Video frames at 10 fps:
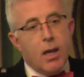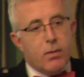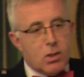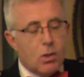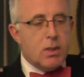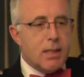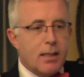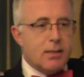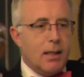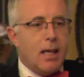there's always
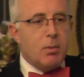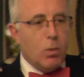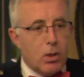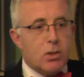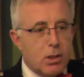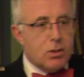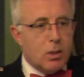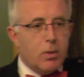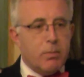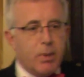that dilemma, what do you
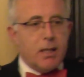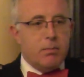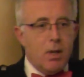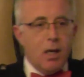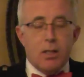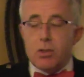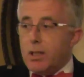do with the bread and marge?